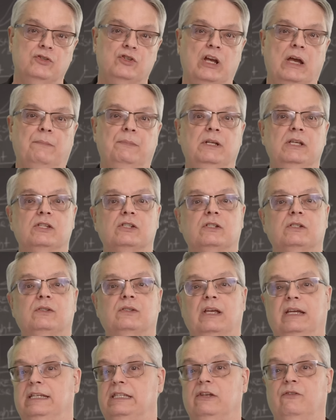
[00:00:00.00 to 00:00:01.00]
the Japanese
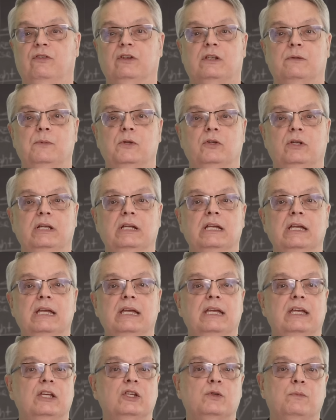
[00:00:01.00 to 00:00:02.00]
scientific community
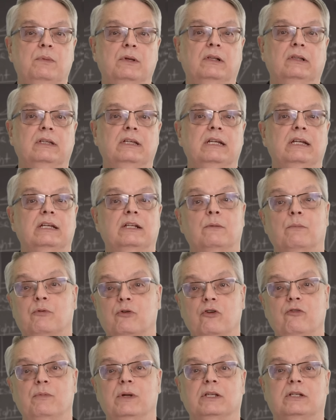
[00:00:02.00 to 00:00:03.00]
is building an
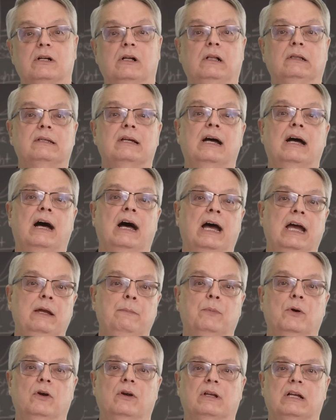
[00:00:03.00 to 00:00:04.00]
improvement called
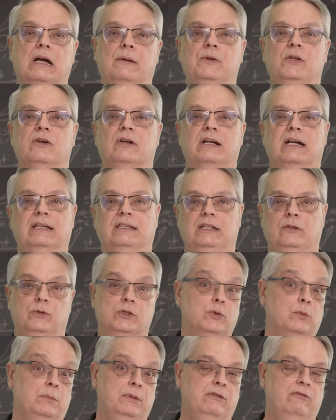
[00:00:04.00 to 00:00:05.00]
Hyper Kamiokande,
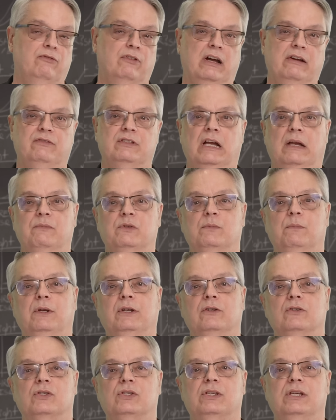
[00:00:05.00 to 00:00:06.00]
which will be five times
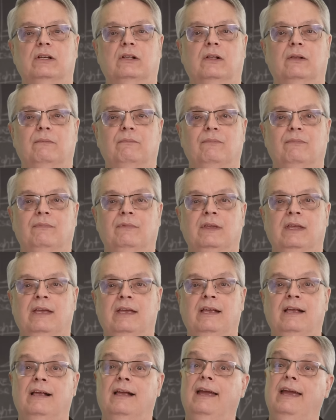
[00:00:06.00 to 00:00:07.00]
bigger still.
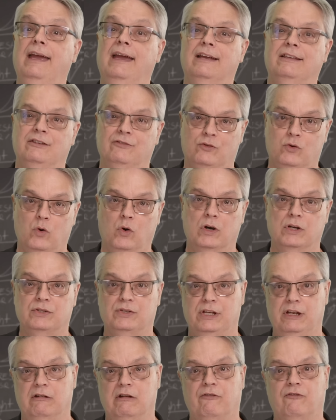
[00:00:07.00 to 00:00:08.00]
And, of
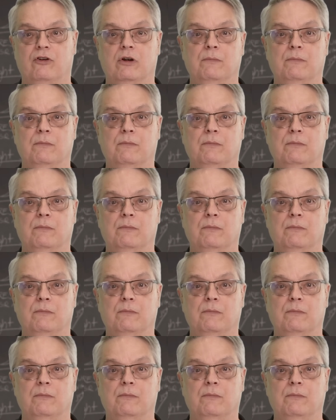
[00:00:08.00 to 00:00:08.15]
course, here at